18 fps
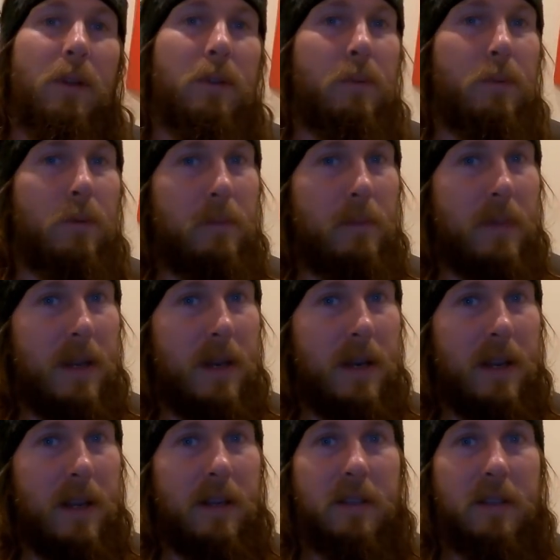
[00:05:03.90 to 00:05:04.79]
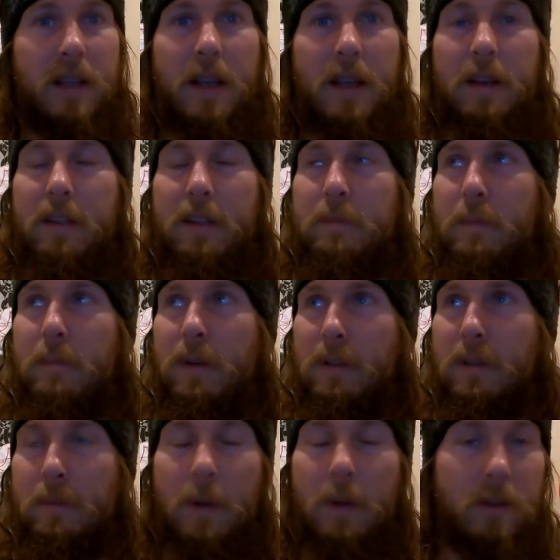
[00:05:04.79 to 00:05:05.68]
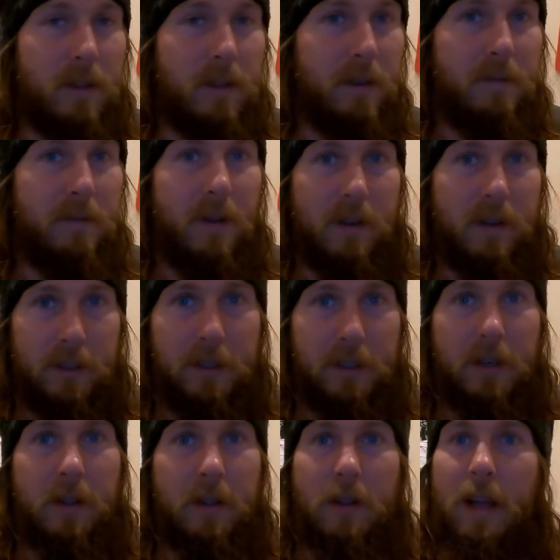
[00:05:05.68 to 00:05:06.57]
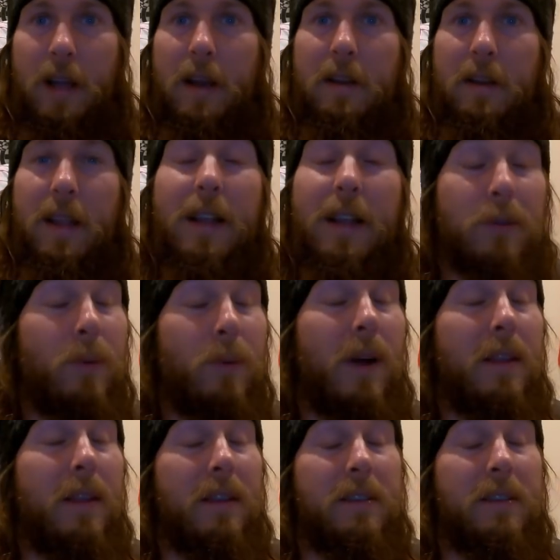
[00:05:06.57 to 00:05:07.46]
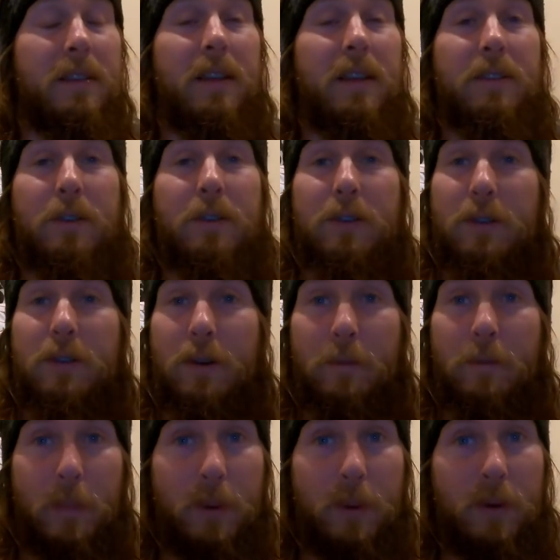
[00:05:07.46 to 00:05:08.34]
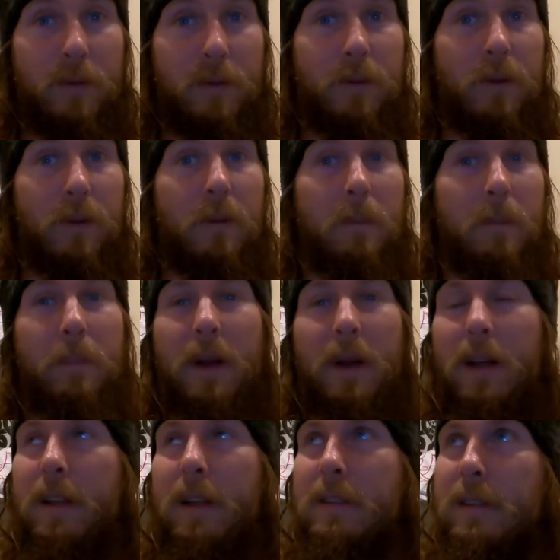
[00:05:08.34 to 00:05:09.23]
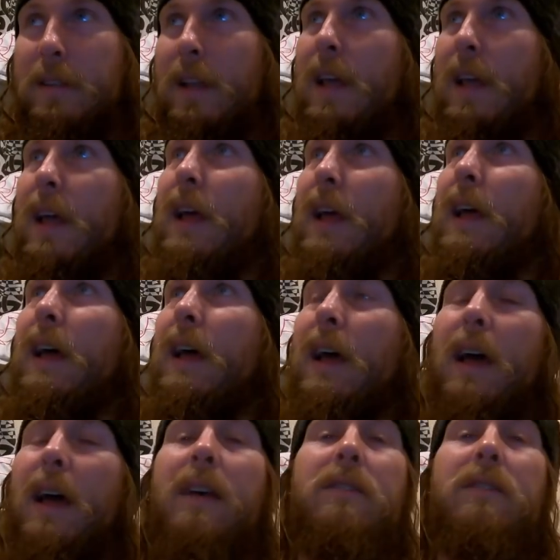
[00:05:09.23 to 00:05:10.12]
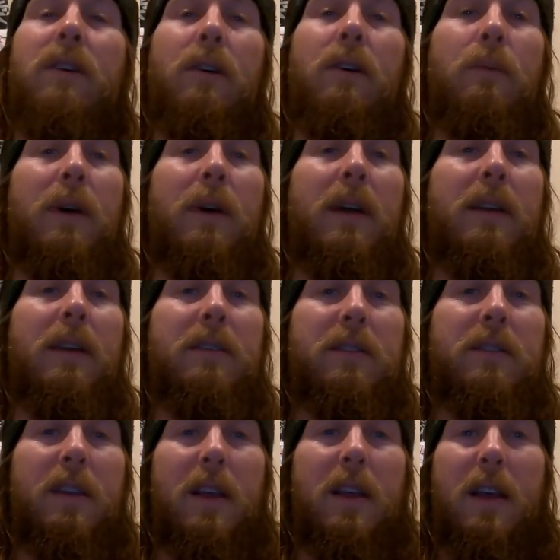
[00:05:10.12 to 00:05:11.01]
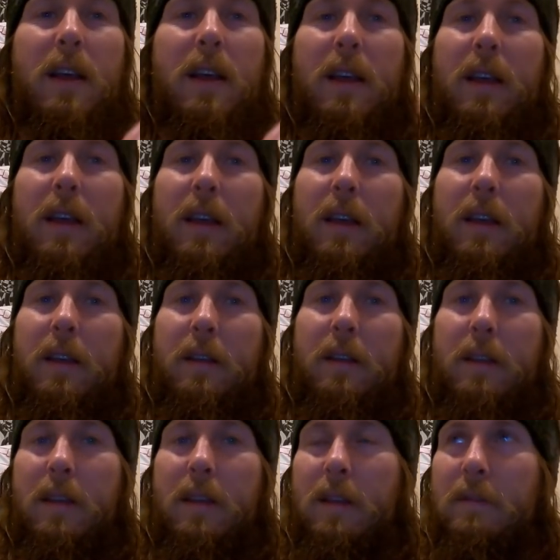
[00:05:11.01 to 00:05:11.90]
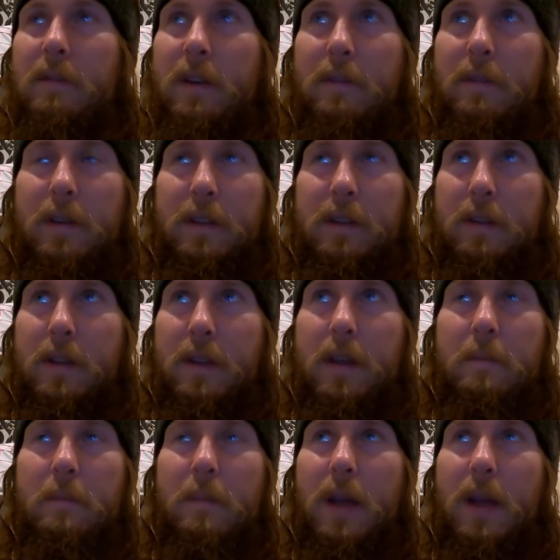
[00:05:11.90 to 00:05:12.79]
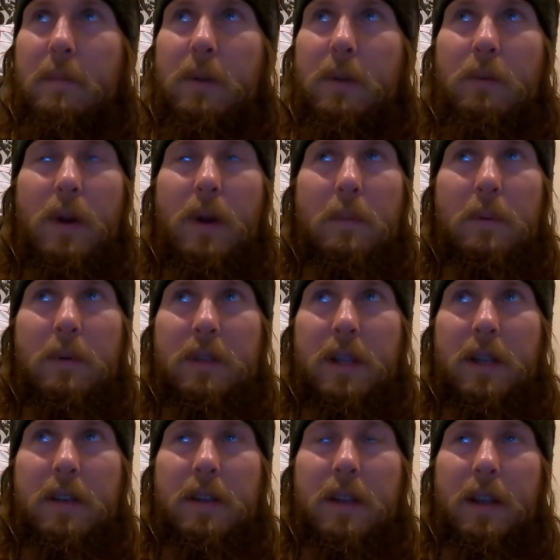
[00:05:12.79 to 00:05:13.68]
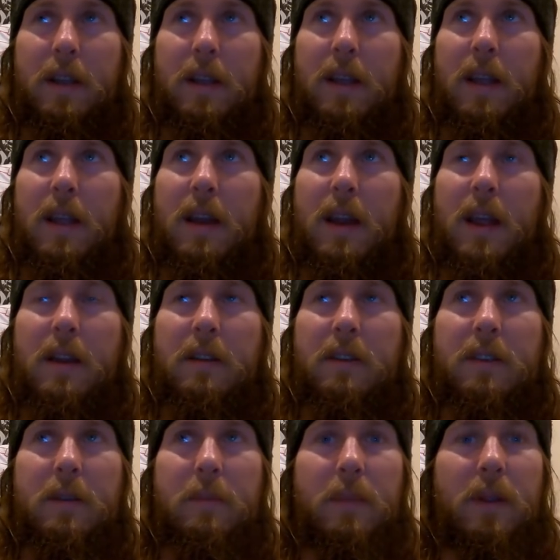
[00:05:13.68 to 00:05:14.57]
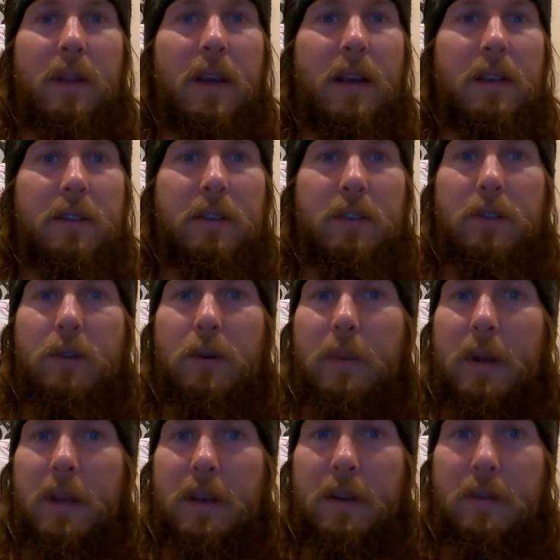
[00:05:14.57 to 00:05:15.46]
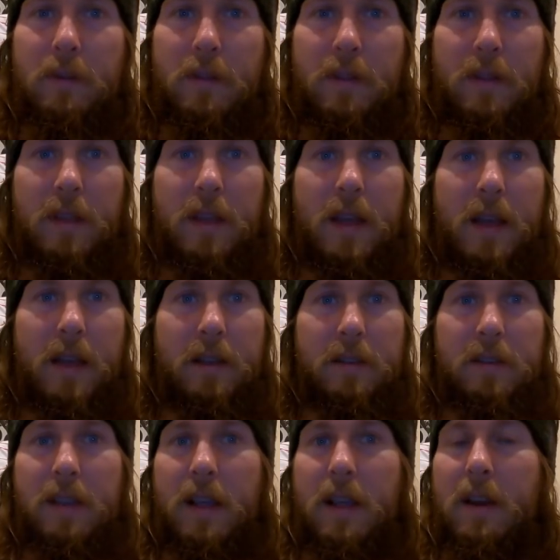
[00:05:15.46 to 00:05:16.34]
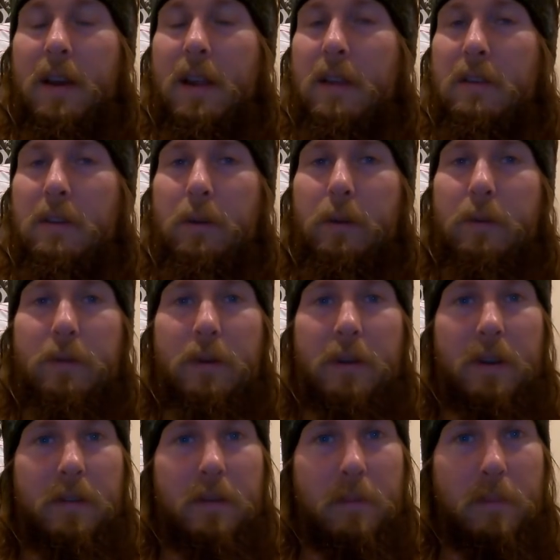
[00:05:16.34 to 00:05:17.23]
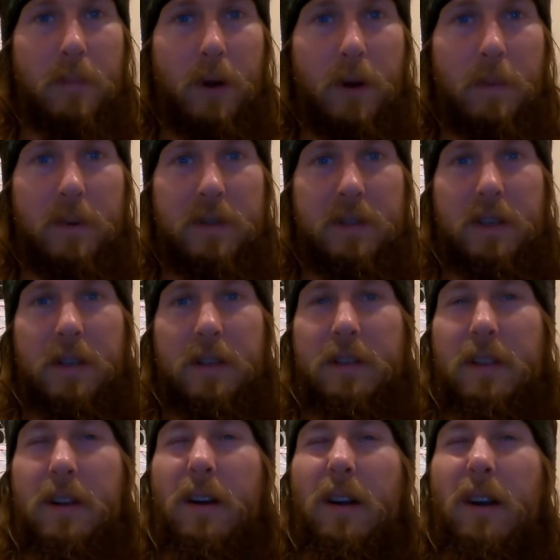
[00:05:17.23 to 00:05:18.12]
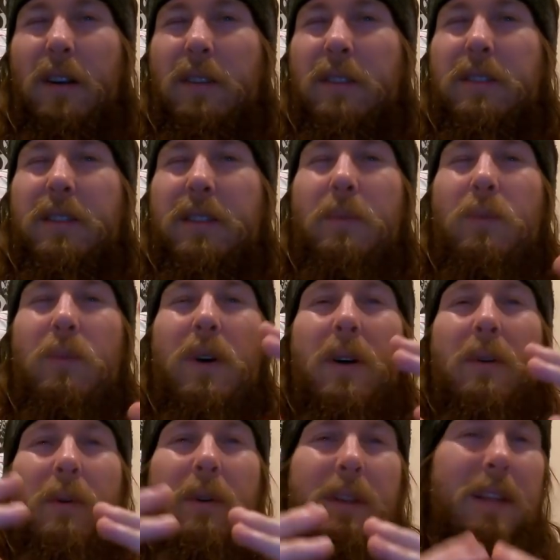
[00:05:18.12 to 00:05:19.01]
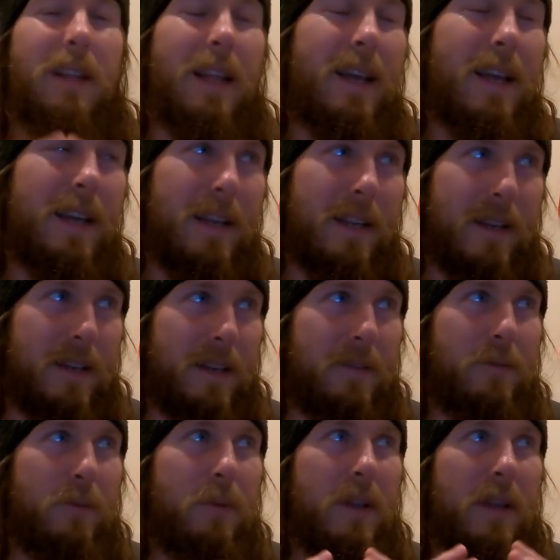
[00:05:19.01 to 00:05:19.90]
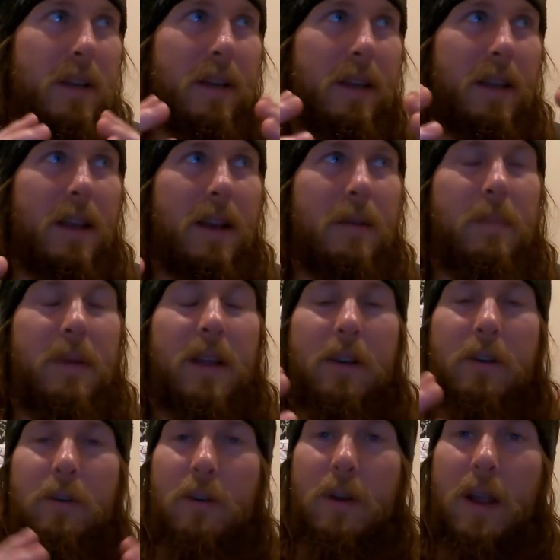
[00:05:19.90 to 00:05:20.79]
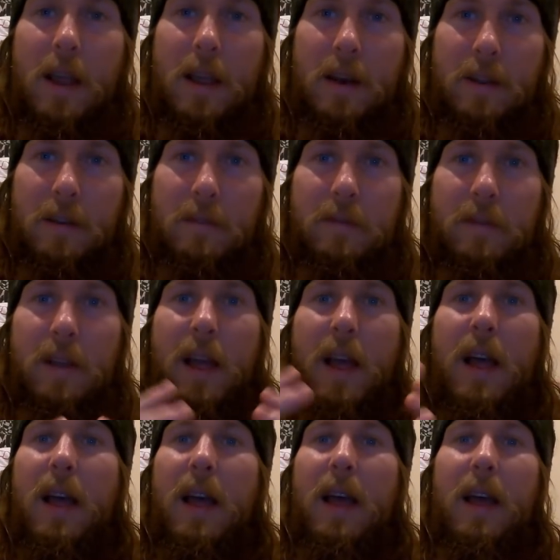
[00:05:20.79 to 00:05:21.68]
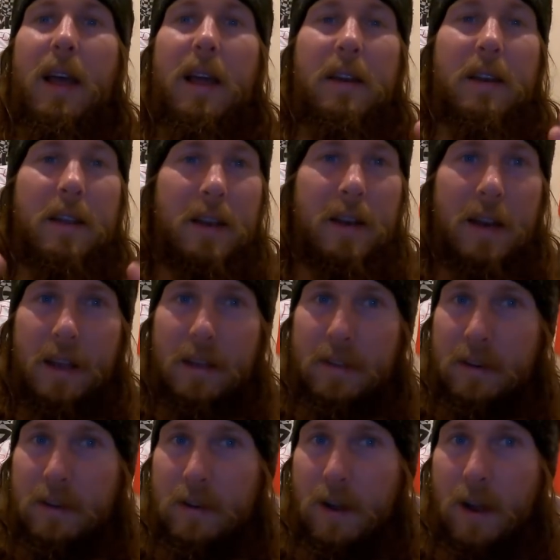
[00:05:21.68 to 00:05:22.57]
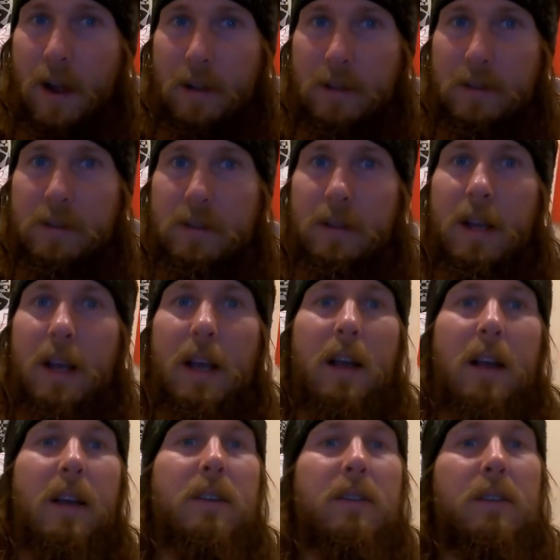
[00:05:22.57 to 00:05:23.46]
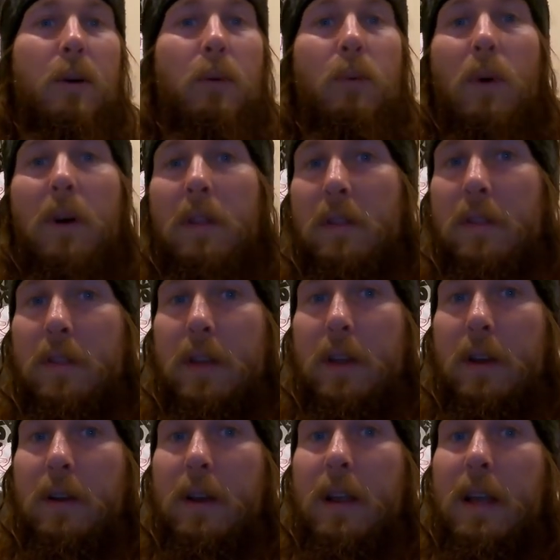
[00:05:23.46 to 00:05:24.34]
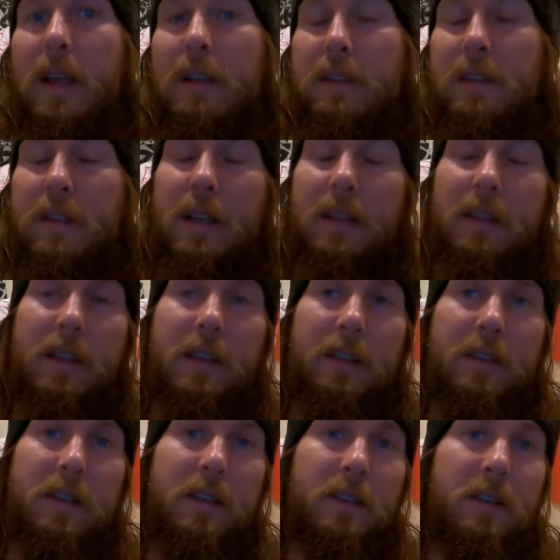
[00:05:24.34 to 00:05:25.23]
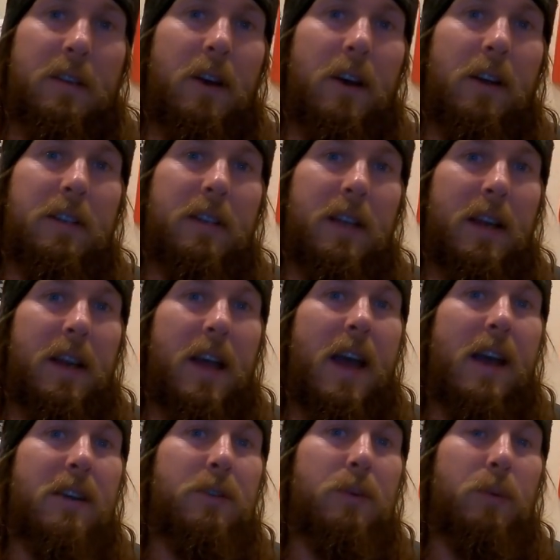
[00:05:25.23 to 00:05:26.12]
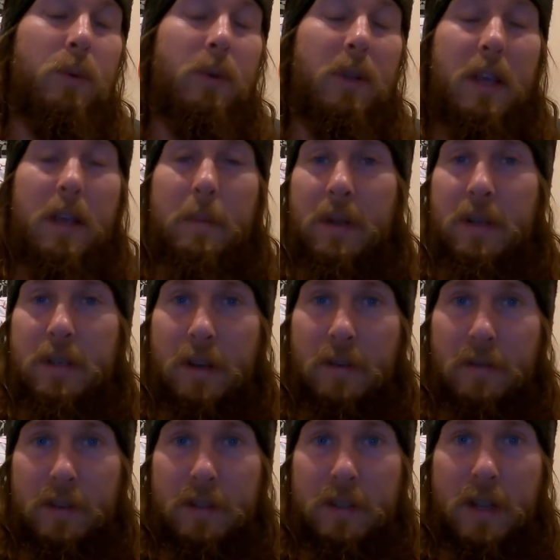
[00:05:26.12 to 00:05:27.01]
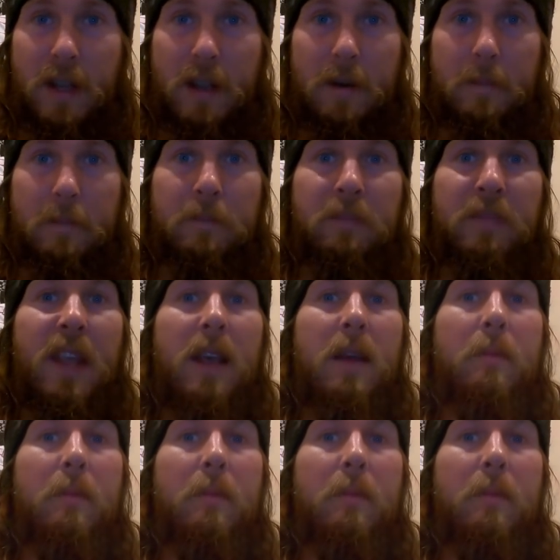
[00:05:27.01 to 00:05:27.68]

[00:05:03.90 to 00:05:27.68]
multiple meanings and is multifunctional, and that's why these things are so beautiful. But, as always, even if it might be representing and symbolizing so many different things and used for different purposes, they're all somewhat related if we can get a bit creative and connect the dots. So one theory is that this is not an actual image of the sun,